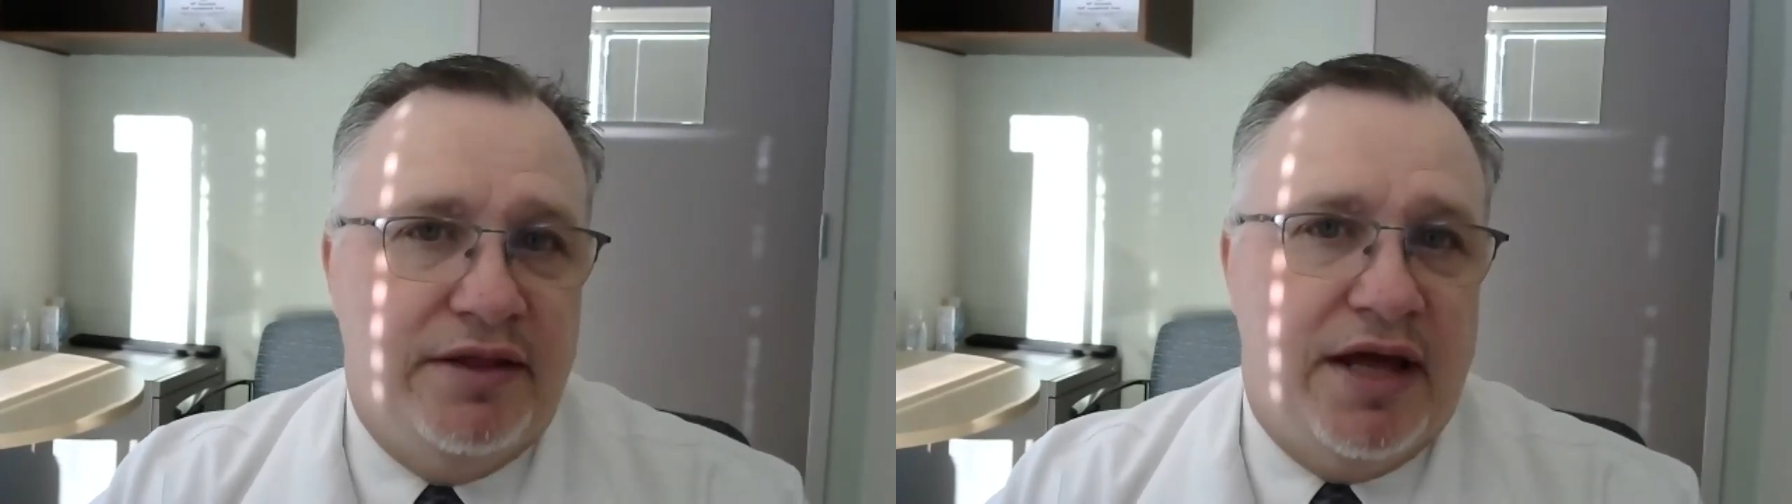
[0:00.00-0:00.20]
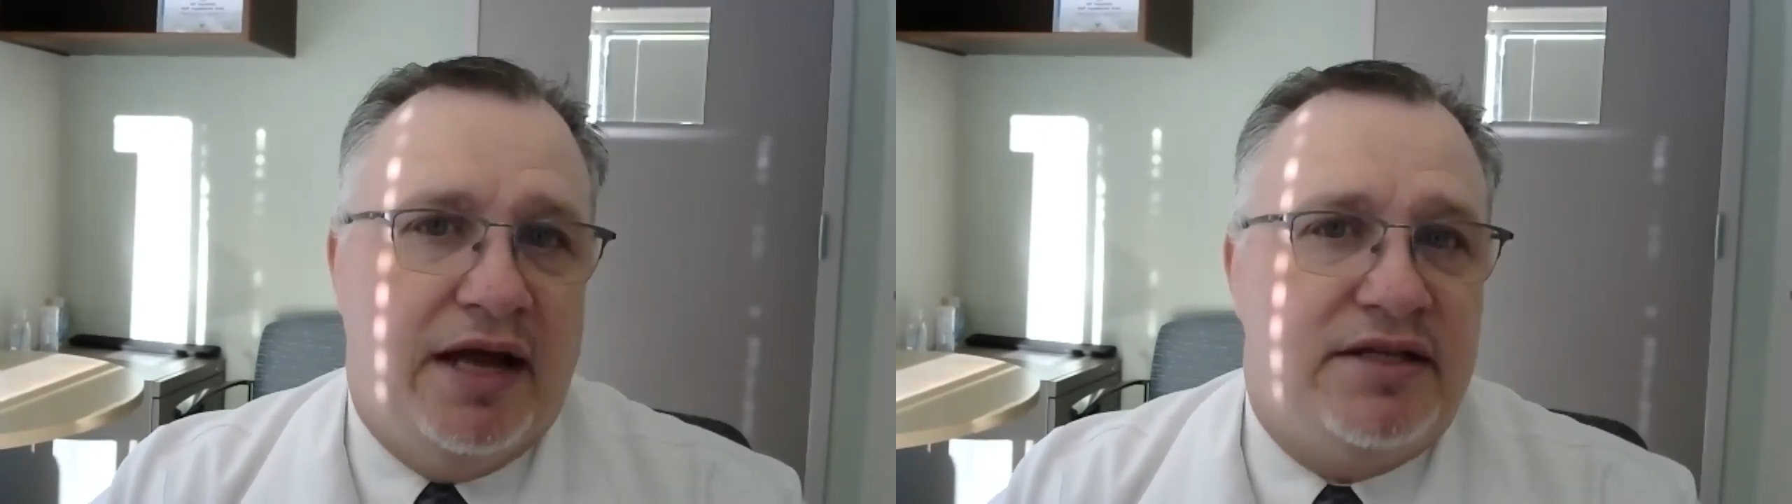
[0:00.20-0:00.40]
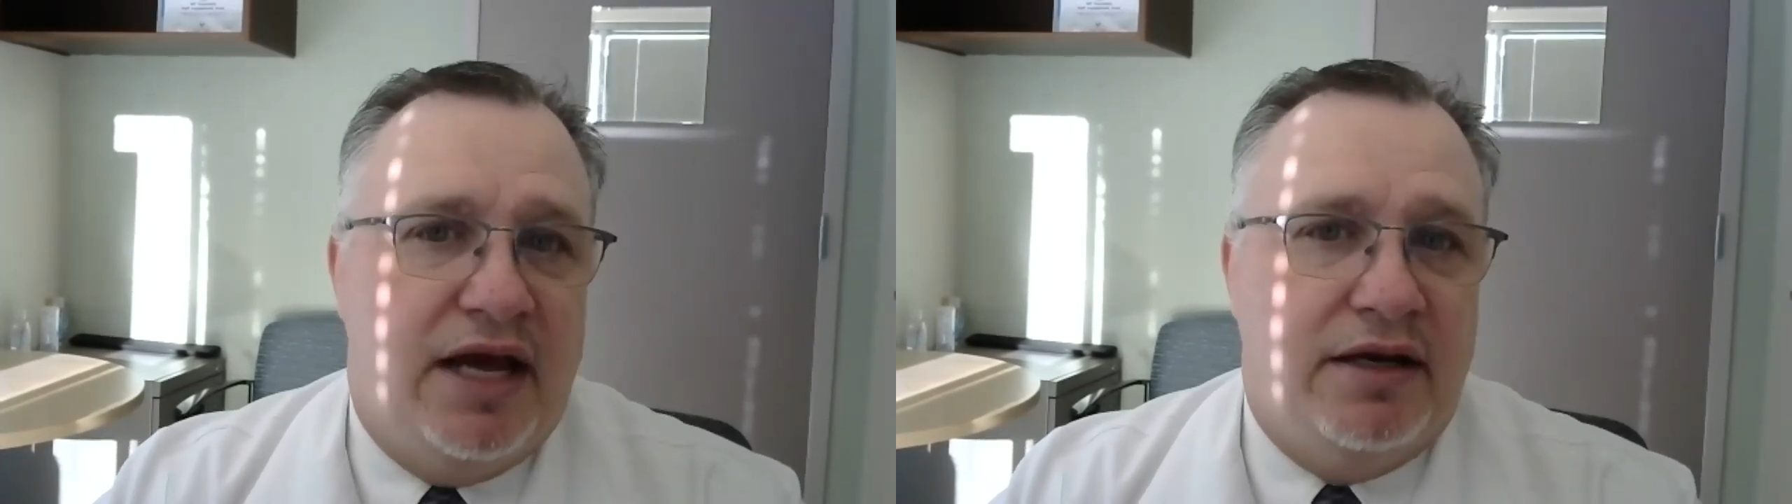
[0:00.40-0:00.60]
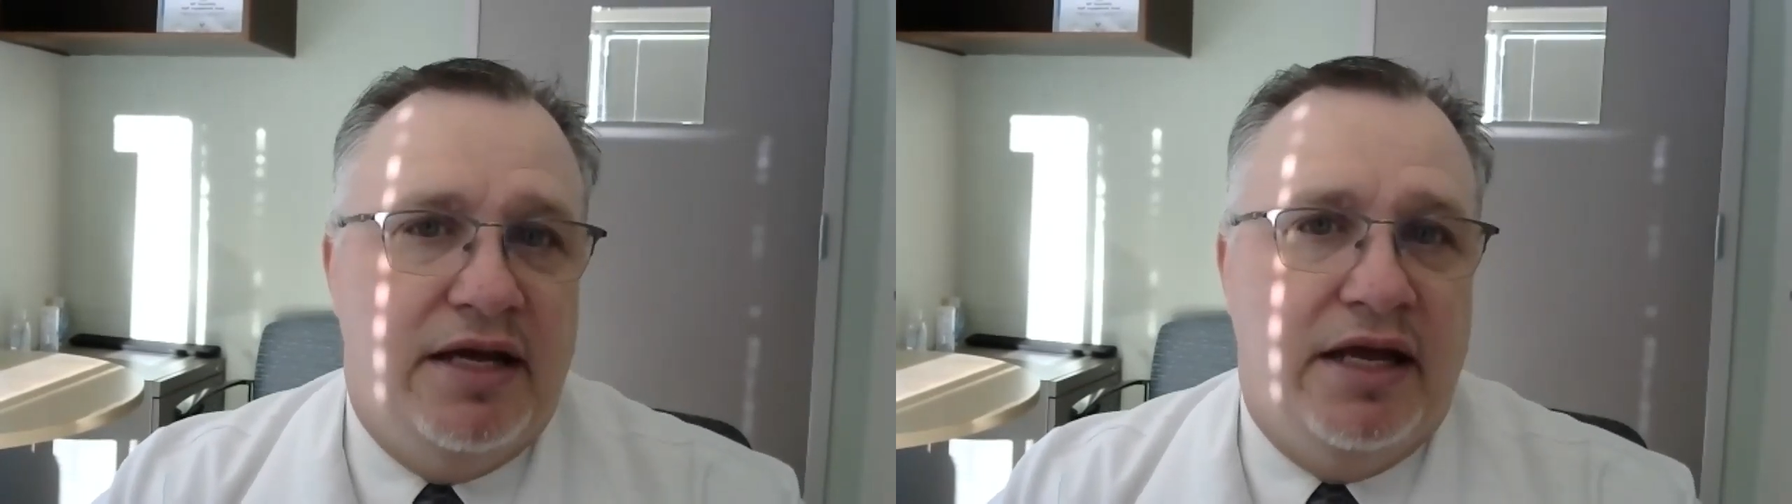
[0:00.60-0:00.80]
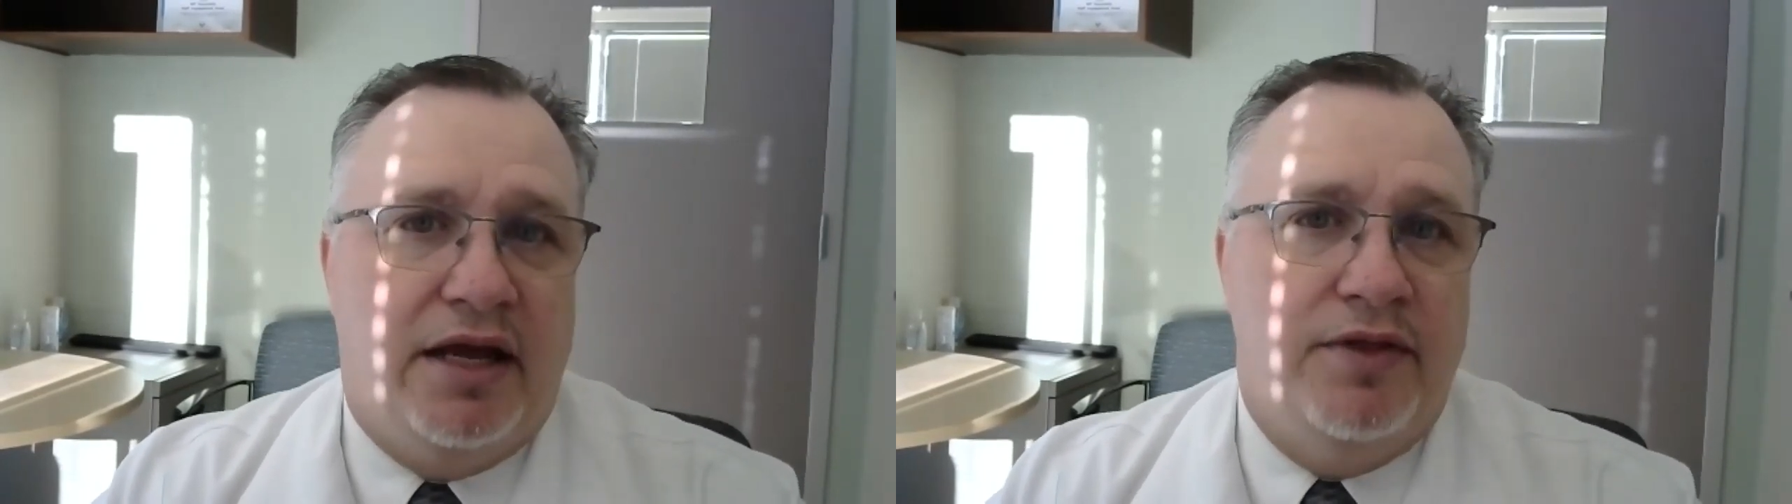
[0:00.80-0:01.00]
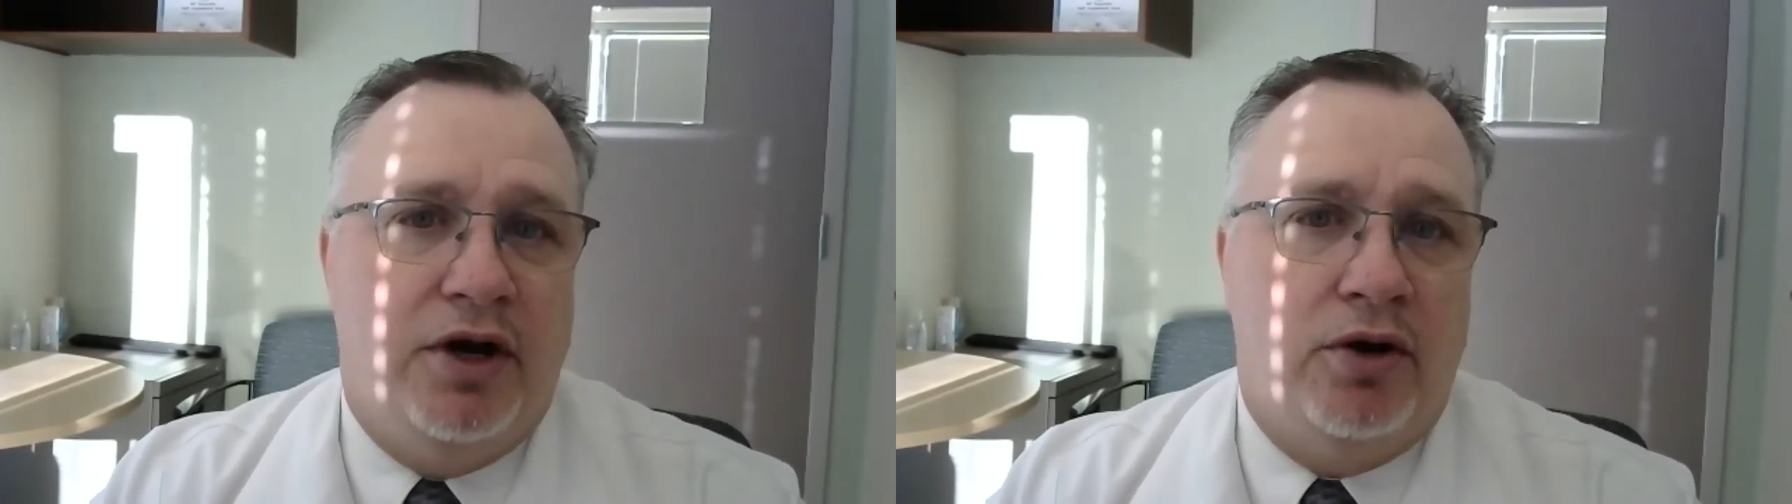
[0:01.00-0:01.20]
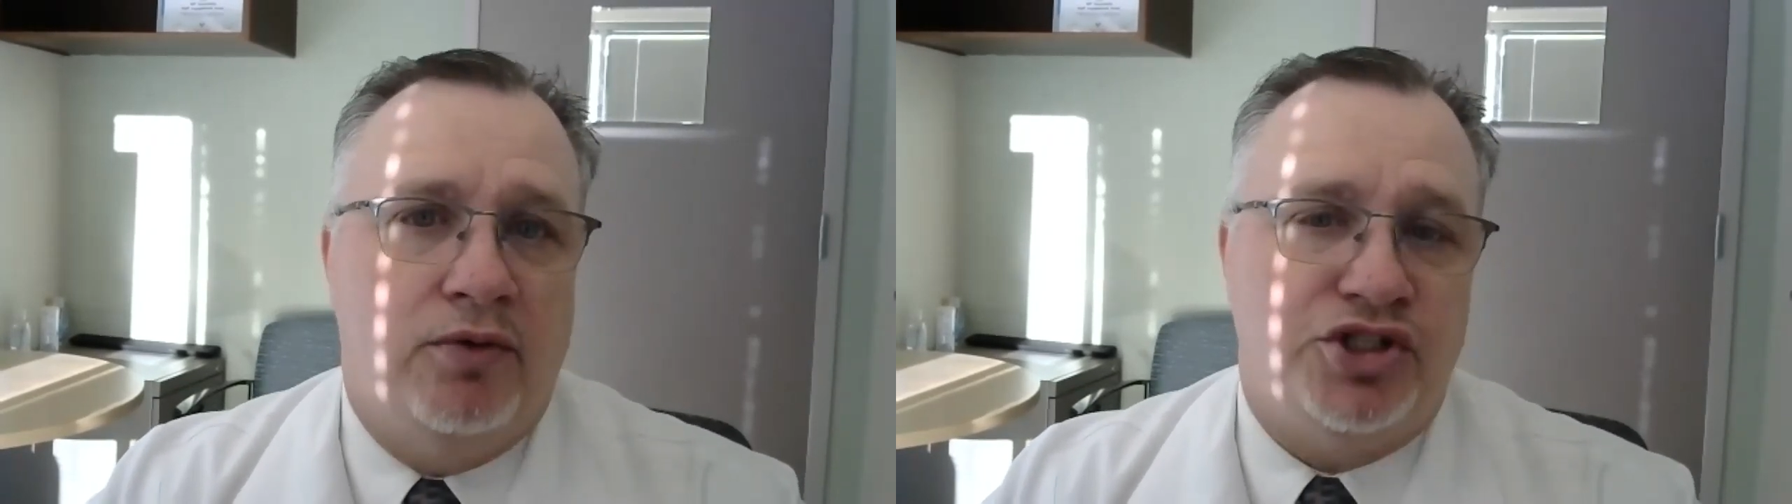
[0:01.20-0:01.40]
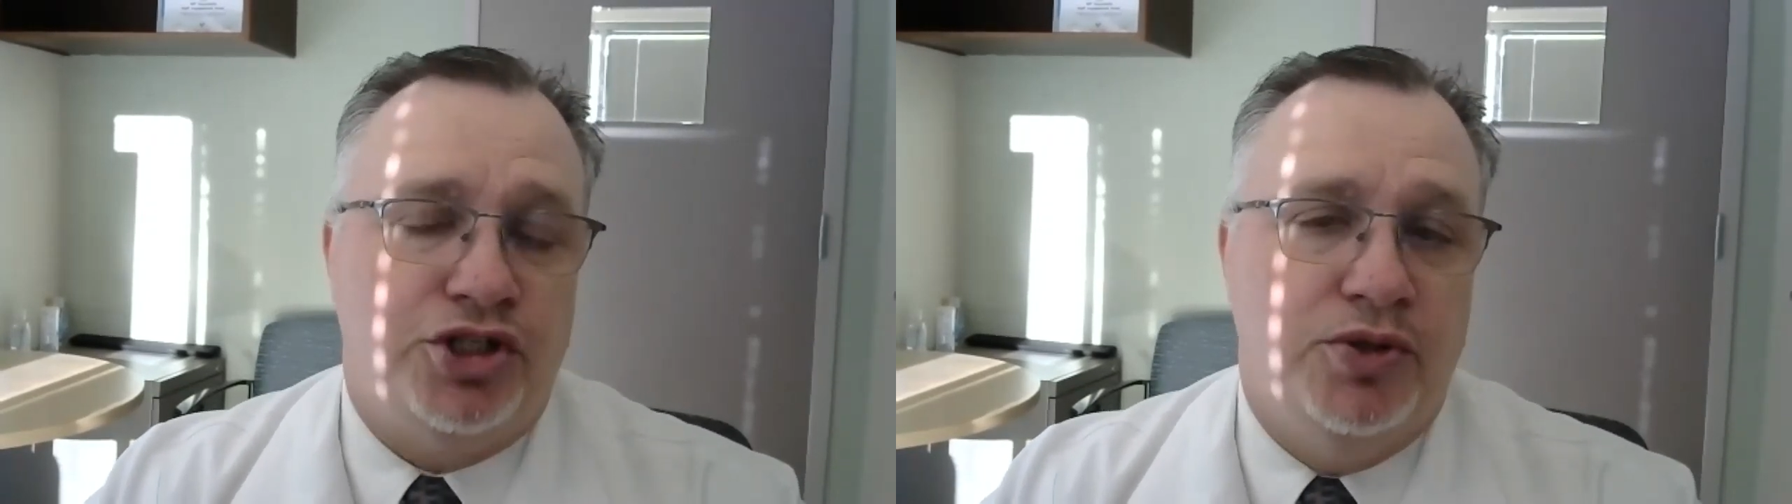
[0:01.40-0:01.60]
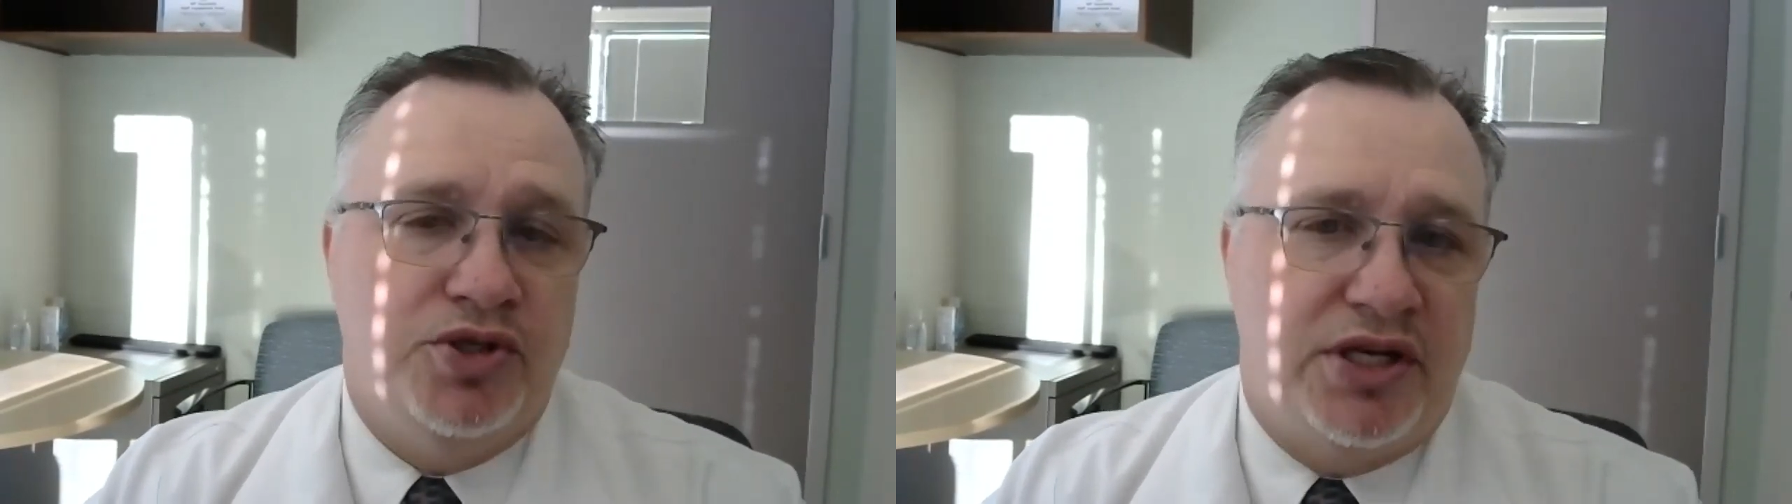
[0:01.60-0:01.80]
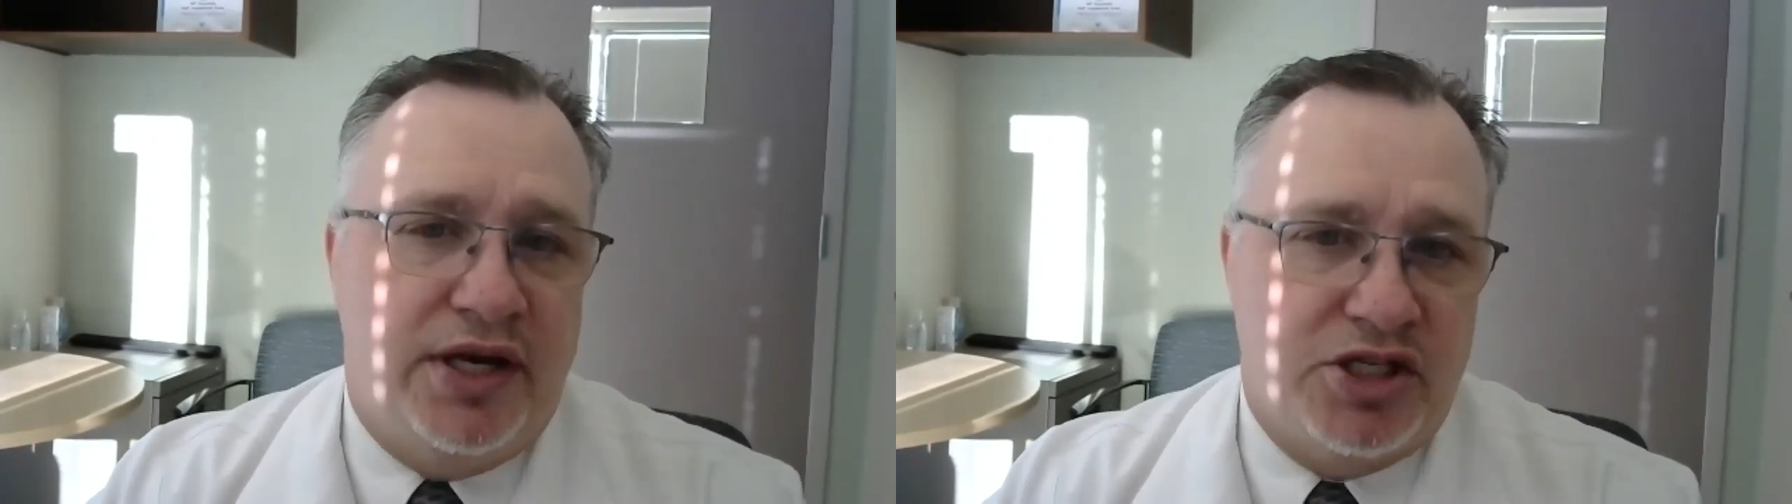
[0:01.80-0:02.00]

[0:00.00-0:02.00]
that technique in their shoes today,